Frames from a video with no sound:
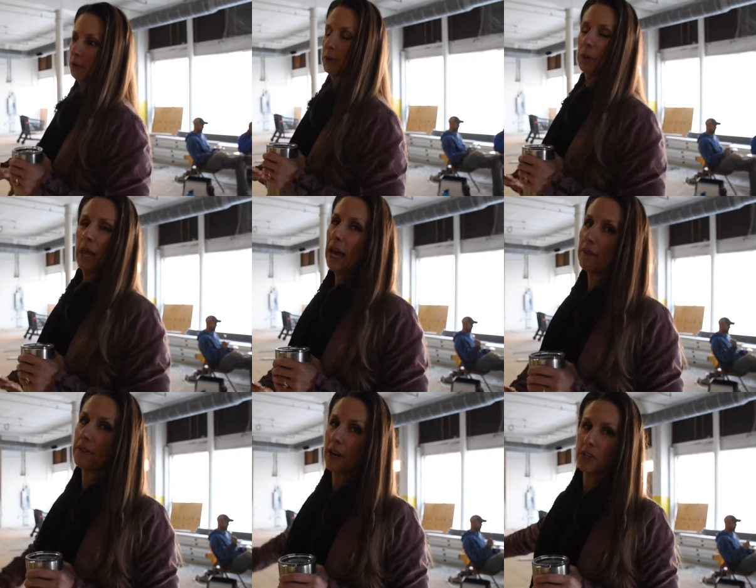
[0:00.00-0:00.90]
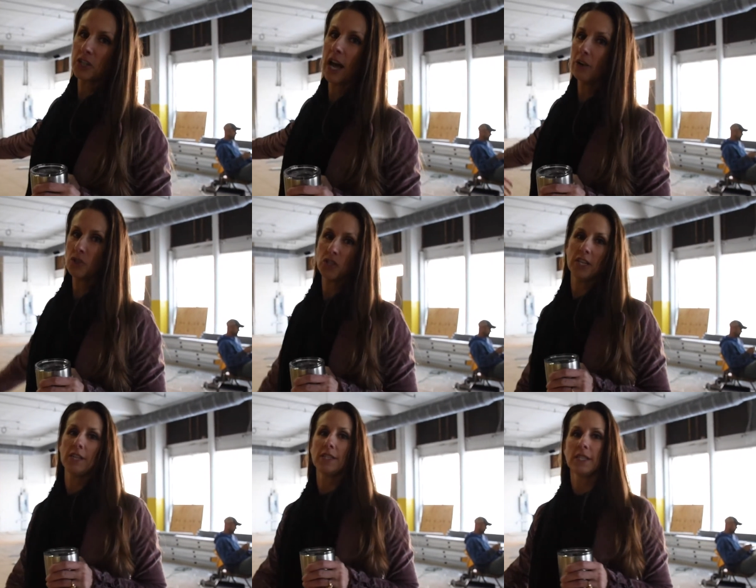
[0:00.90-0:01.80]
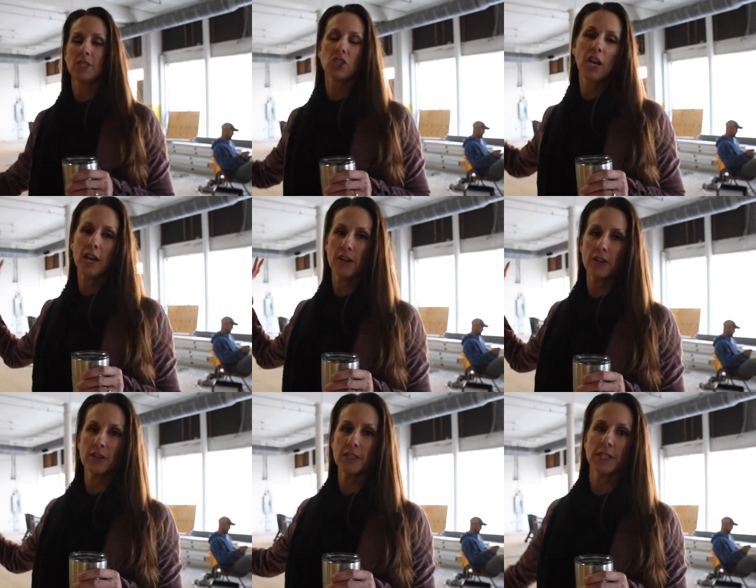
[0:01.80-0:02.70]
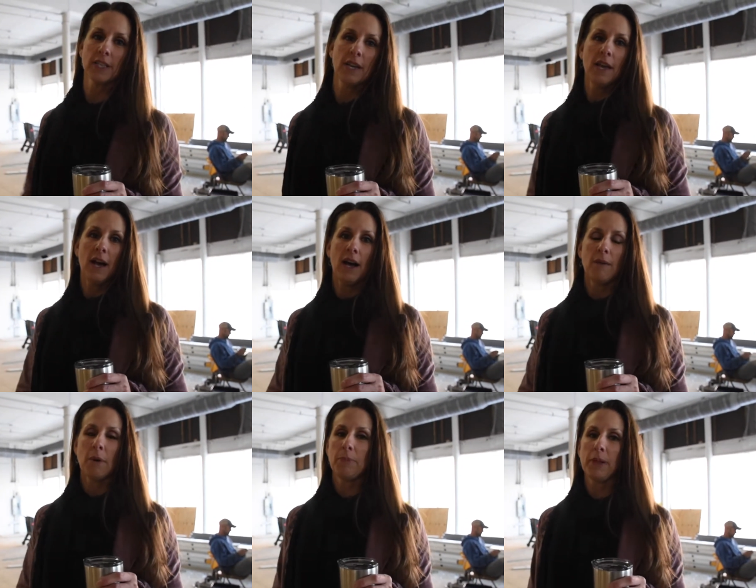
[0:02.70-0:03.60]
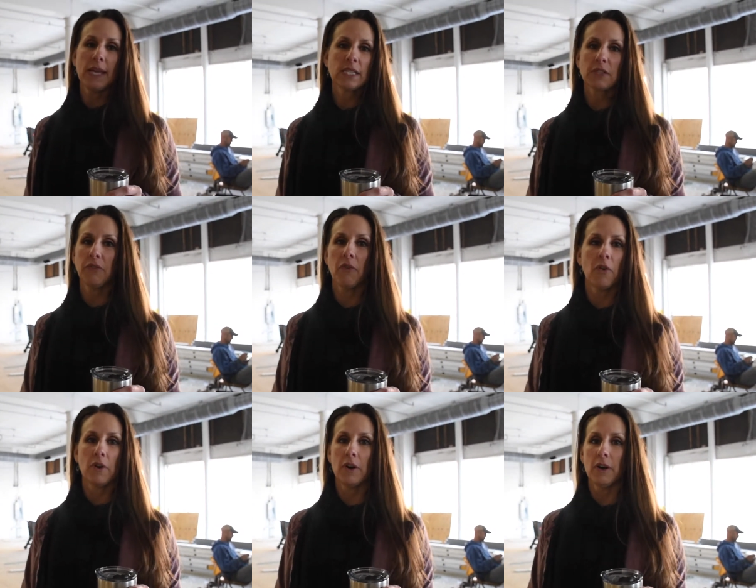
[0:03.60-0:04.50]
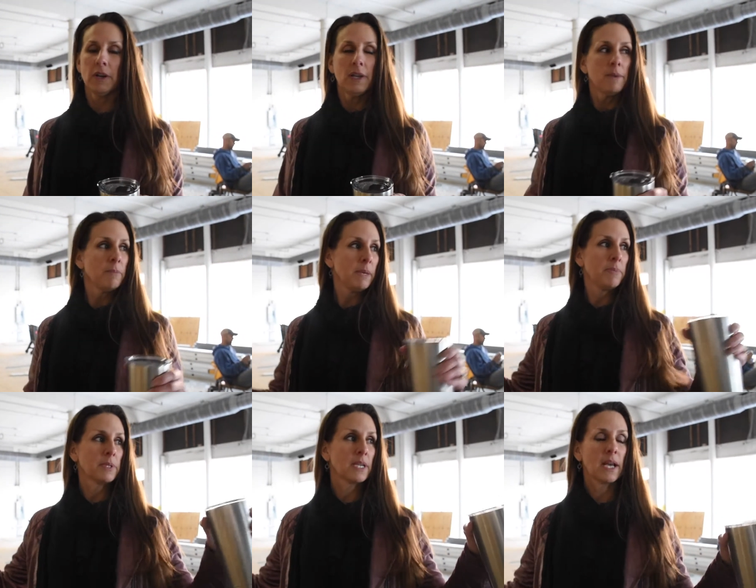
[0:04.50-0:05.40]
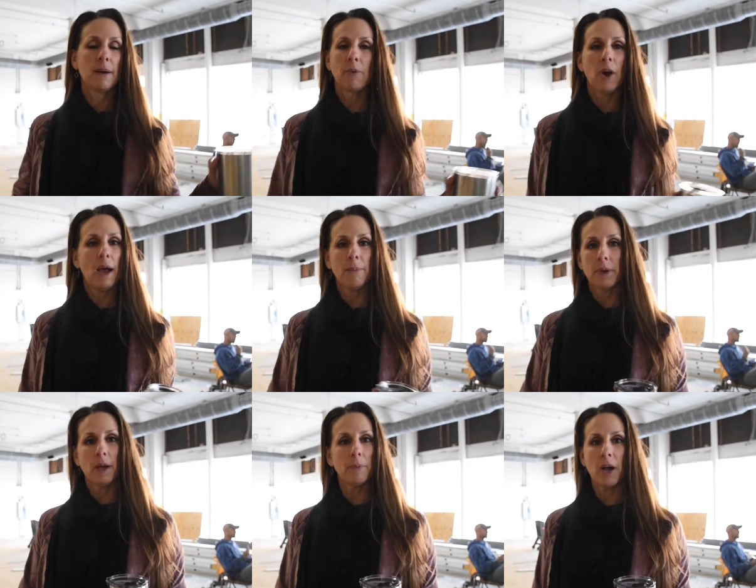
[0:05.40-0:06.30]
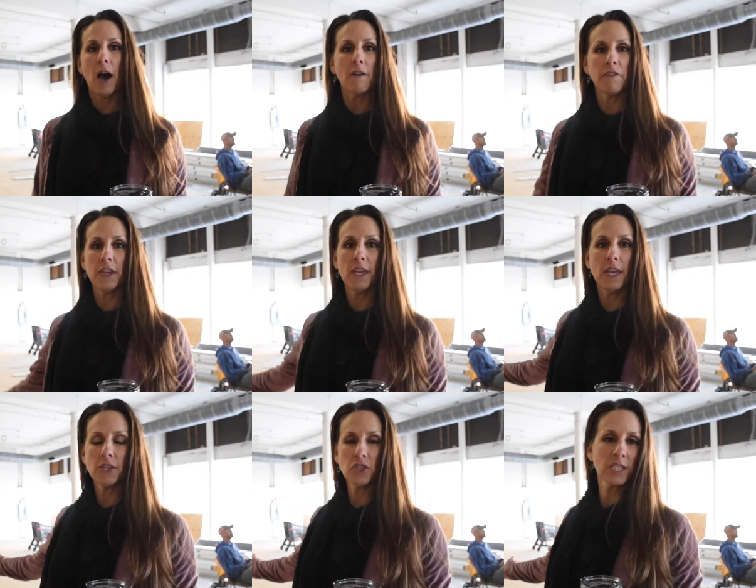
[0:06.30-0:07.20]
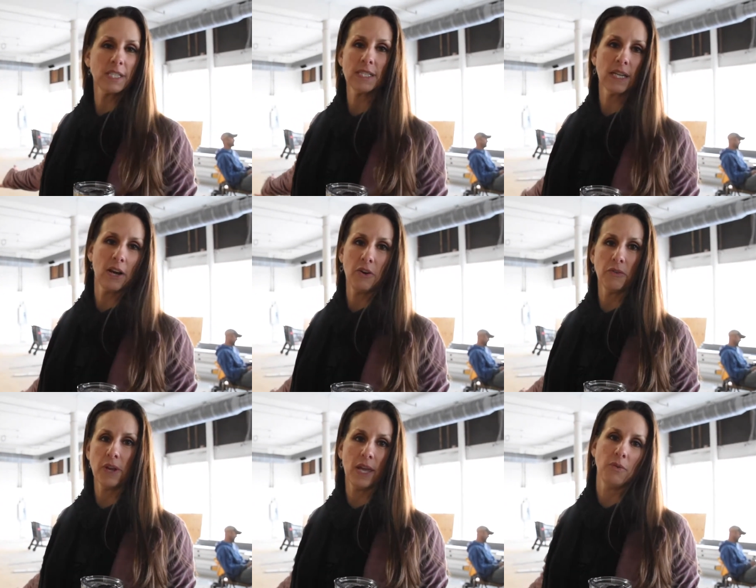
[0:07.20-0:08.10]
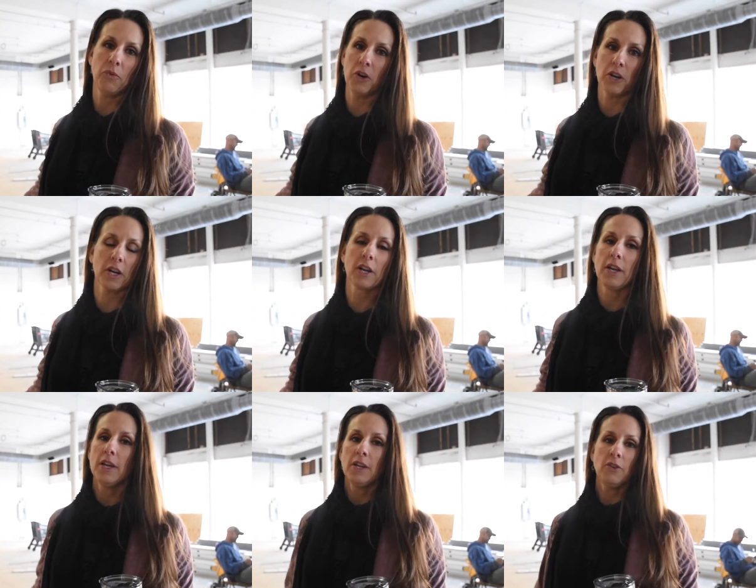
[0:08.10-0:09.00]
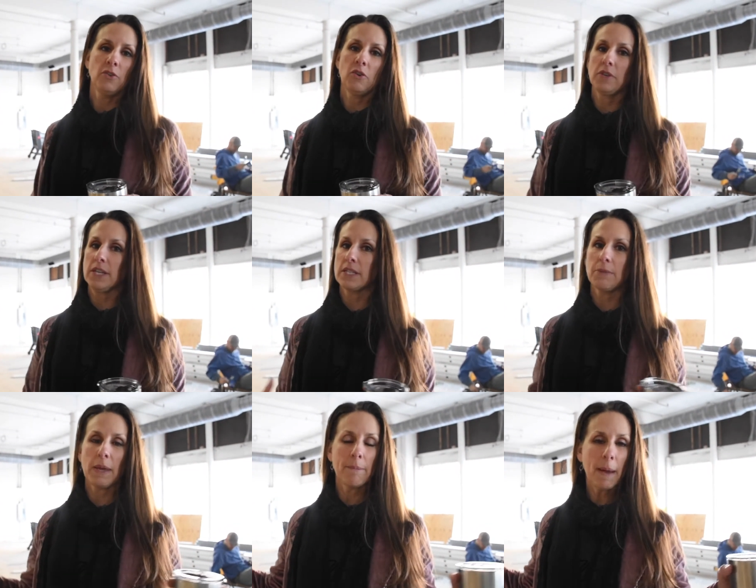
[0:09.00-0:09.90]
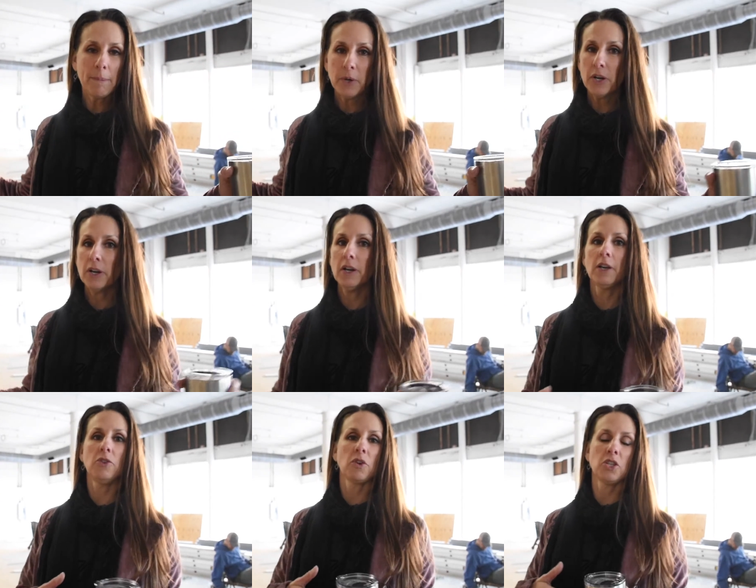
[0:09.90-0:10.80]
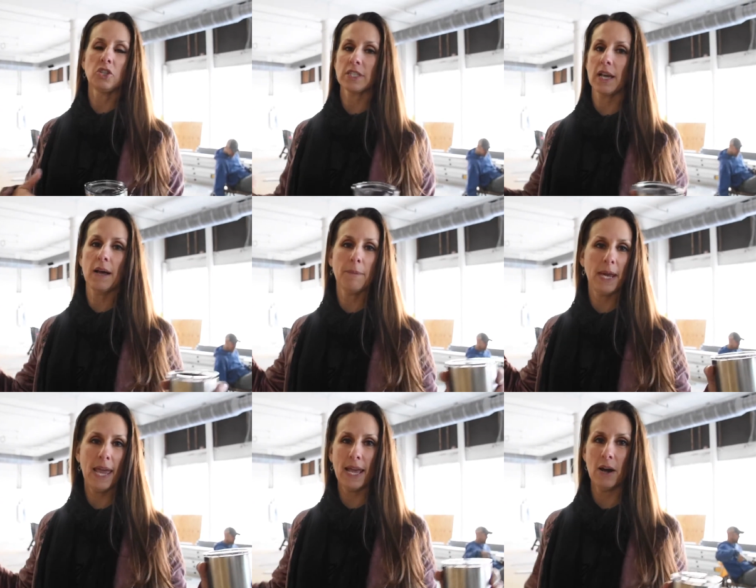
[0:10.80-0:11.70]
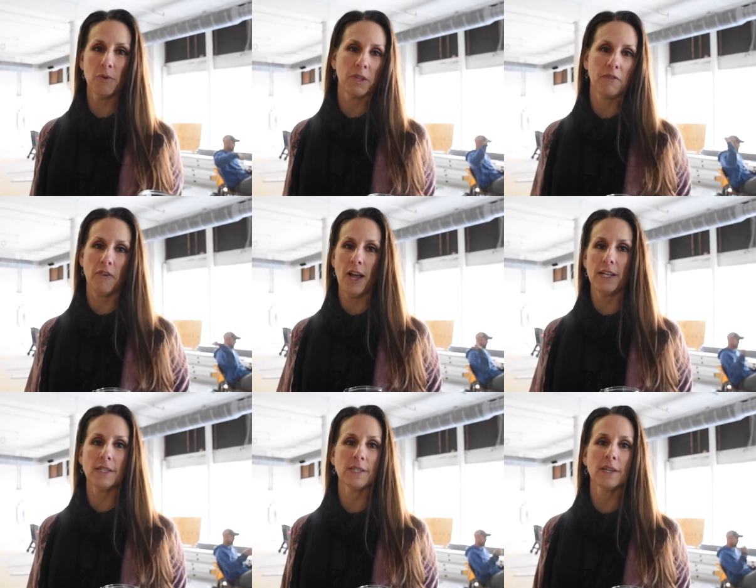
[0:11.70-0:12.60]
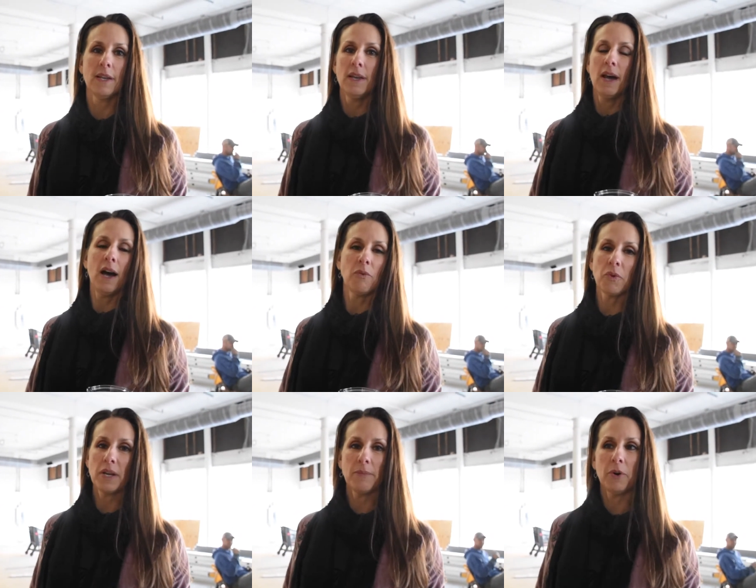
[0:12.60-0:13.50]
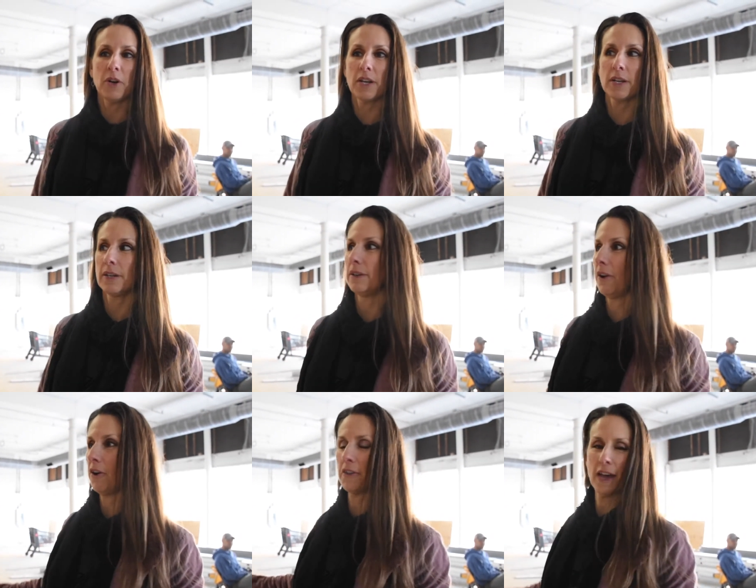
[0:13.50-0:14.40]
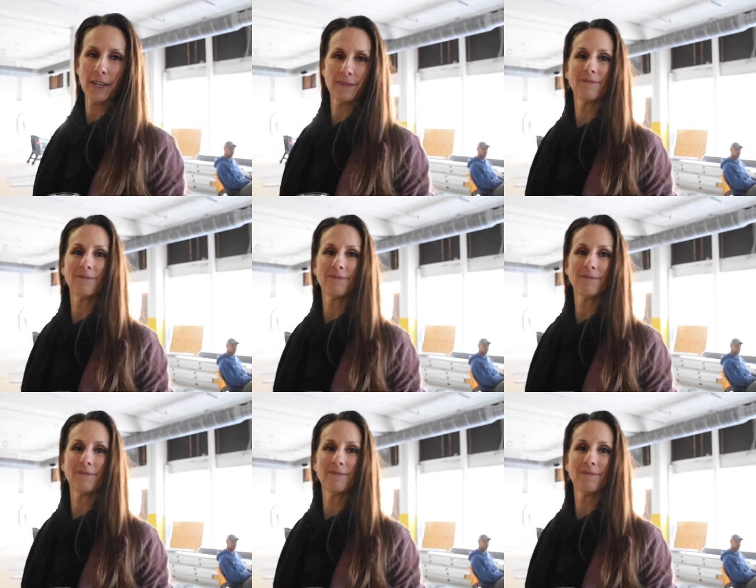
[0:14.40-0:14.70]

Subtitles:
where we'll have large couches and chairs, a place for people to come grab a cup of coffee and just sit down and work. You don't need to be a member. You can just come and hang out with a friend, read a book, all that.